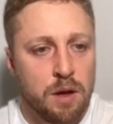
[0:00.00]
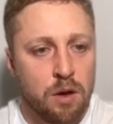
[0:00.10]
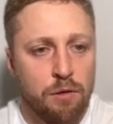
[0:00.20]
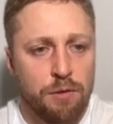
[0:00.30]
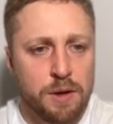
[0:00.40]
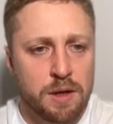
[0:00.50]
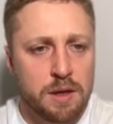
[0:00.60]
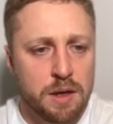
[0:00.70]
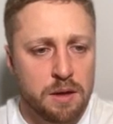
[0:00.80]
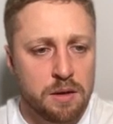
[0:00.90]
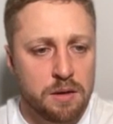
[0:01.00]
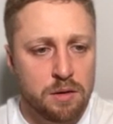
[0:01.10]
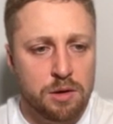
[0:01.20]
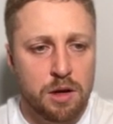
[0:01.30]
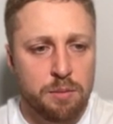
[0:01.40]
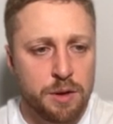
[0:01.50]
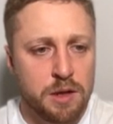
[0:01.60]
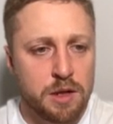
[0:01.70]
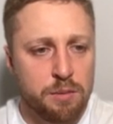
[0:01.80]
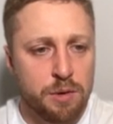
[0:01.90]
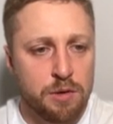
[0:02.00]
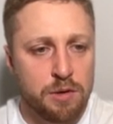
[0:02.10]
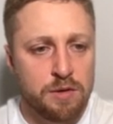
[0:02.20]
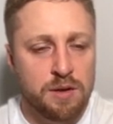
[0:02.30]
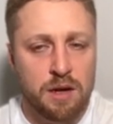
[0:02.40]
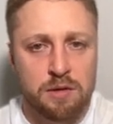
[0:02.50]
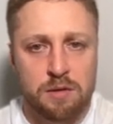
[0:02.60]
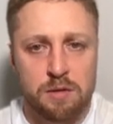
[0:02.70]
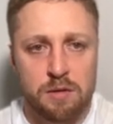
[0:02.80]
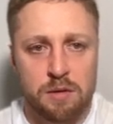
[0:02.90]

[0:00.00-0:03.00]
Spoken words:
Often I get not really predictable results